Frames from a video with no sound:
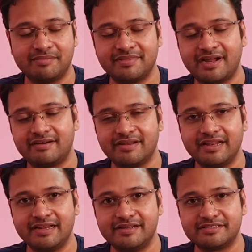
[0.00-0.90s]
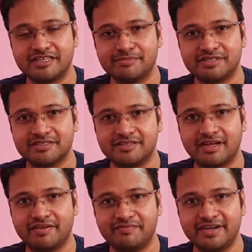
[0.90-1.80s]
that really disturbs us in
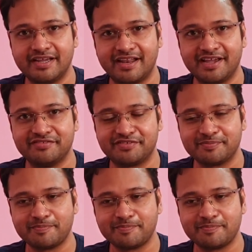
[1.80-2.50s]
our everyday life.